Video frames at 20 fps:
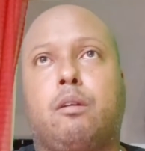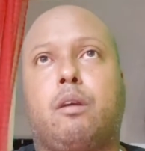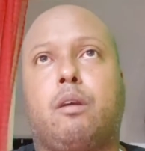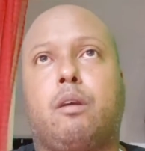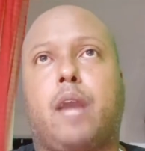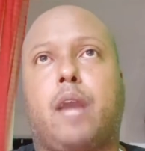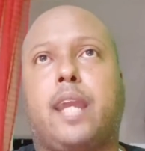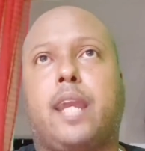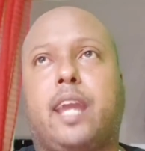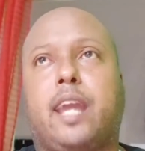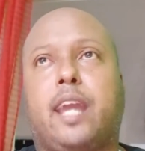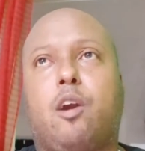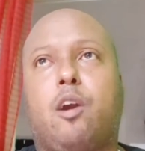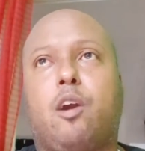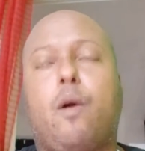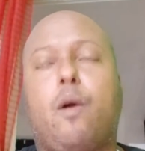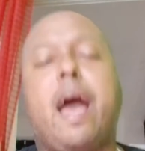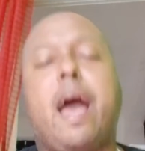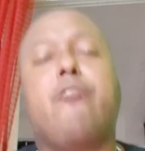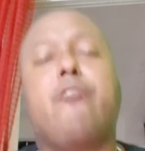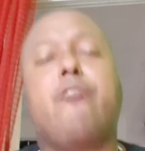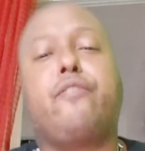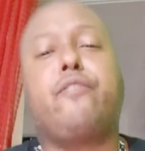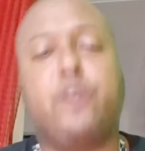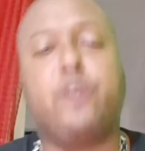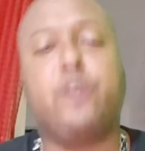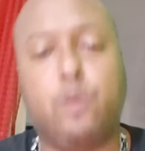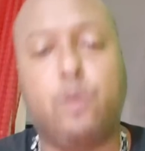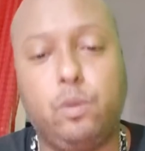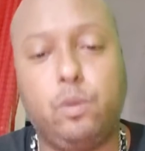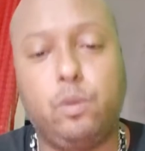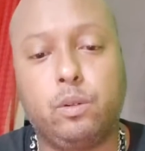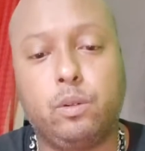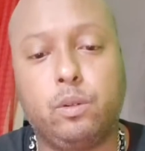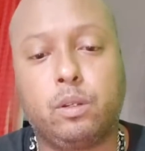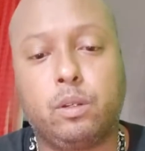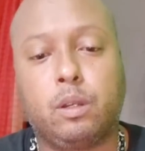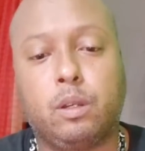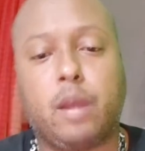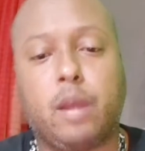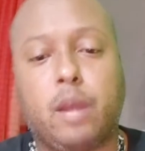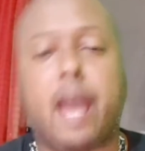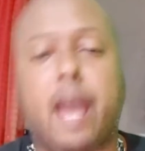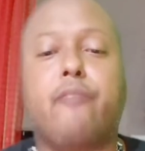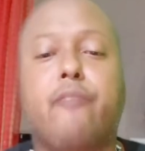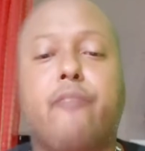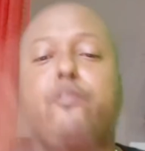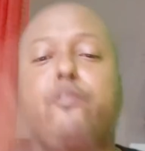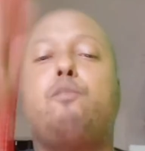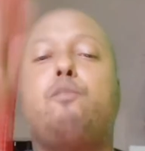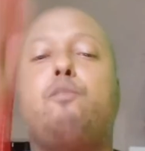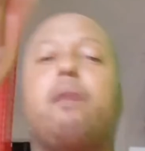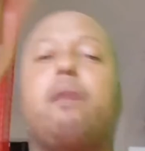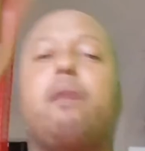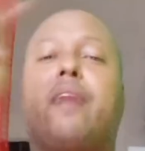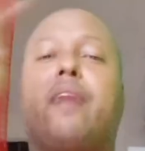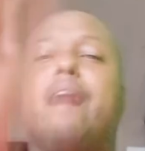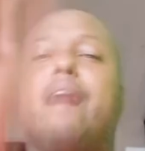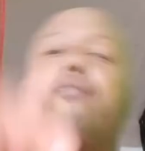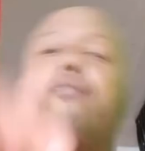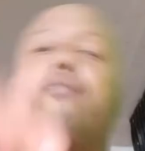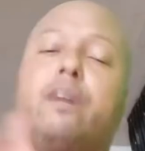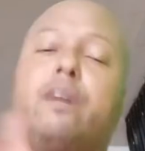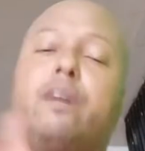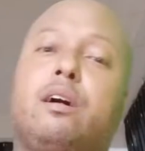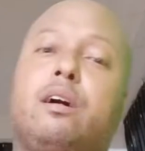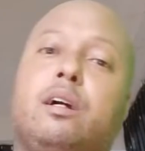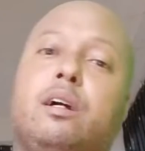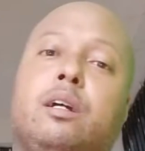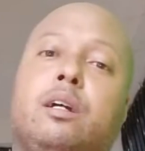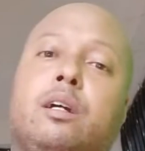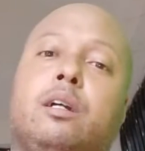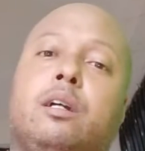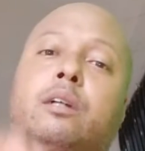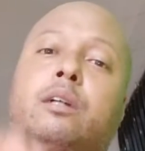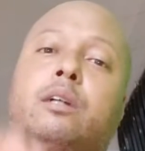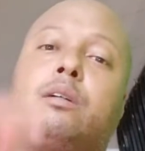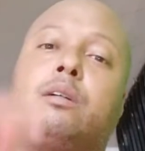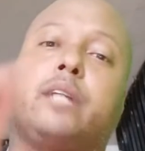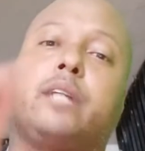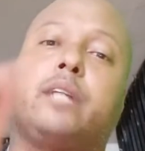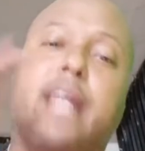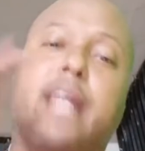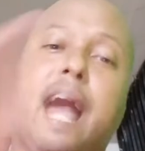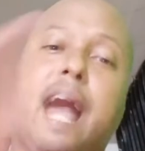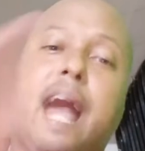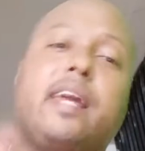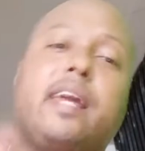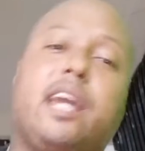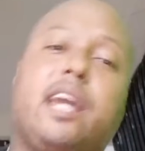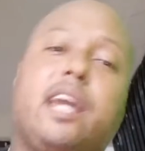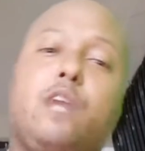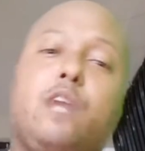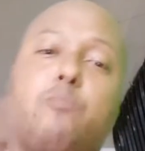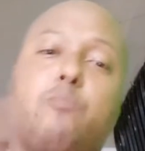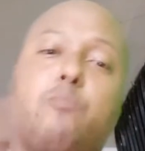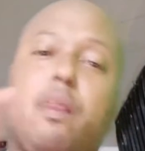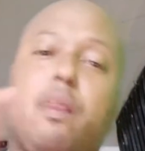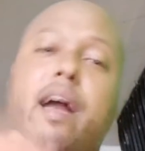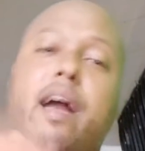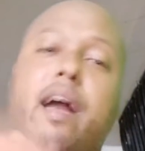And they go, F you, mother effer, get out of here, you mother